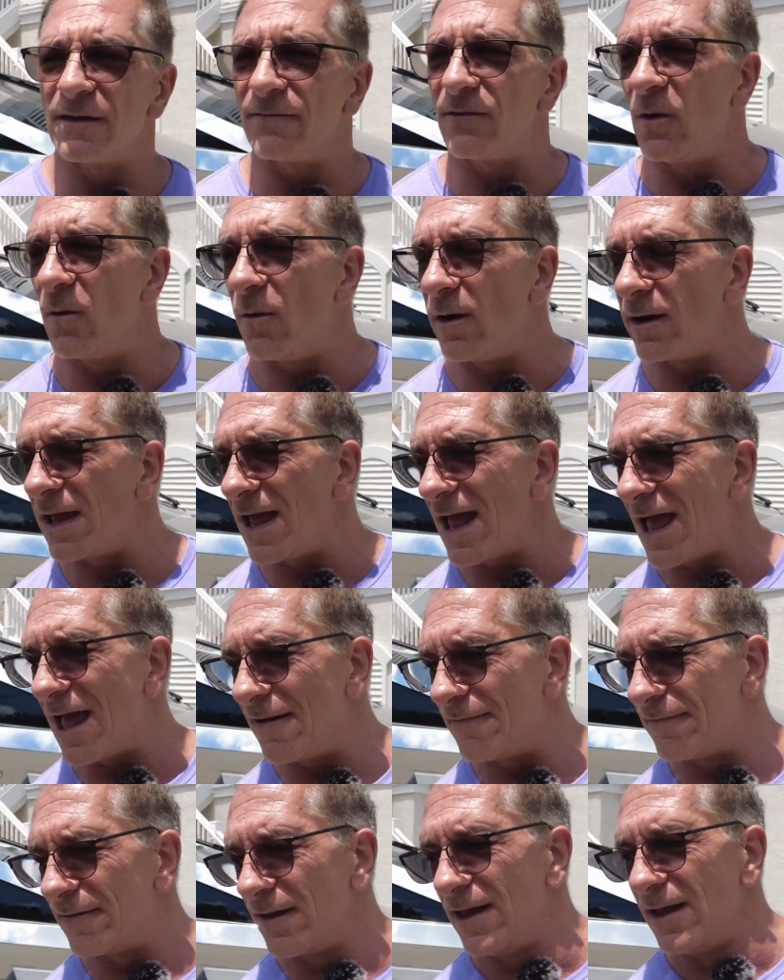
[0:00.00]
if you want to
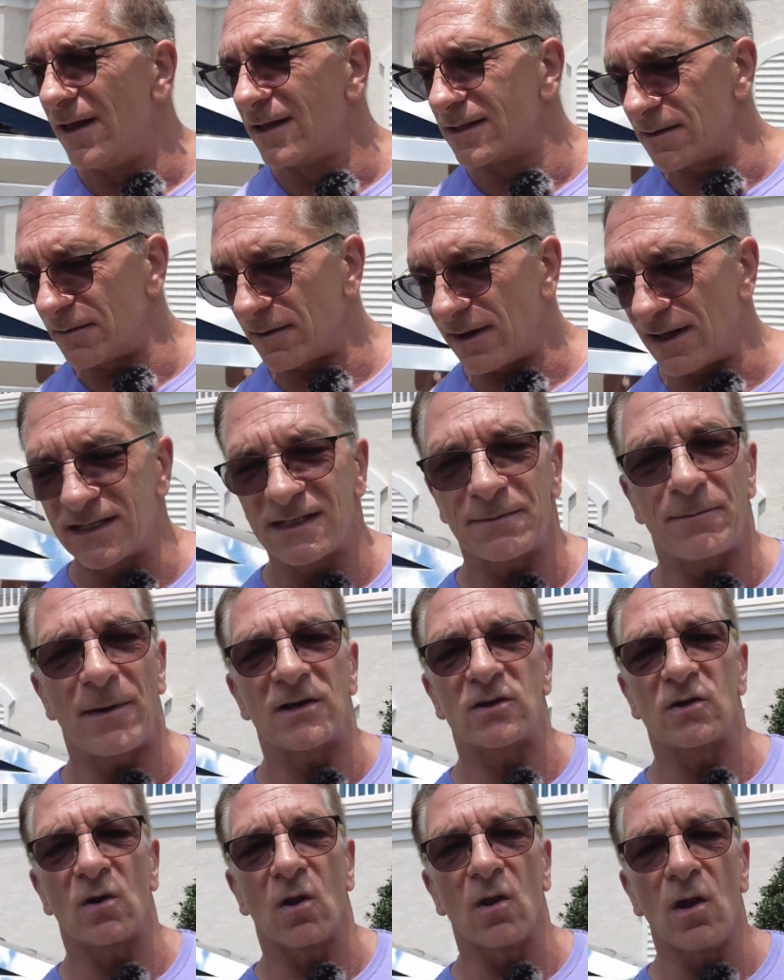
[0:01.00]
have some kind of
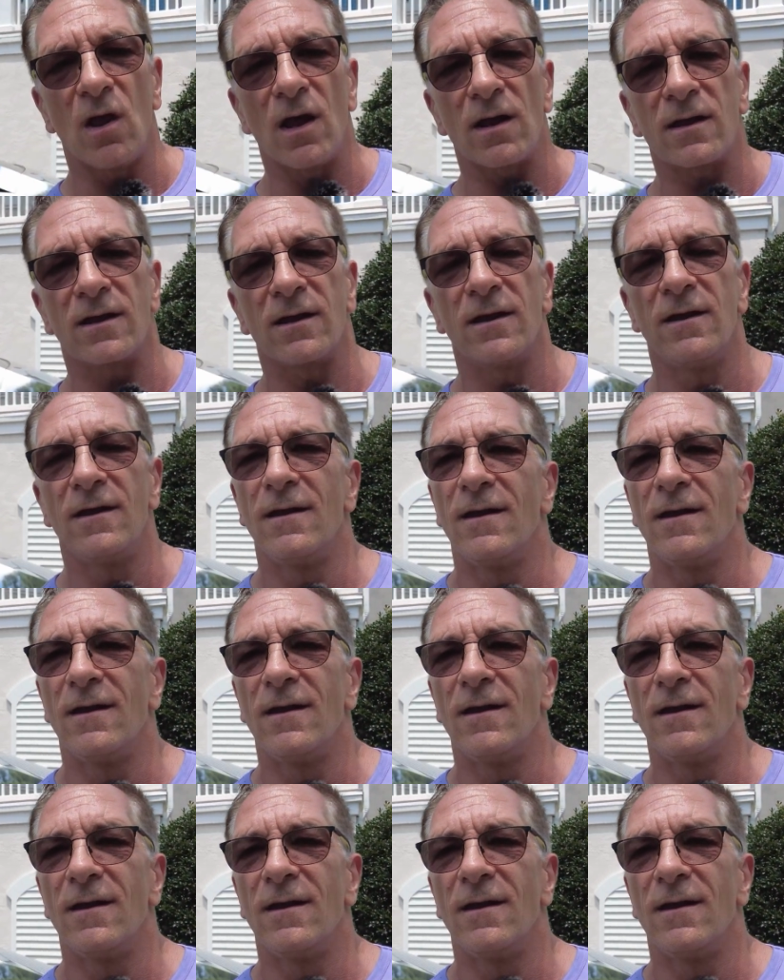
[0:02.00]
special look,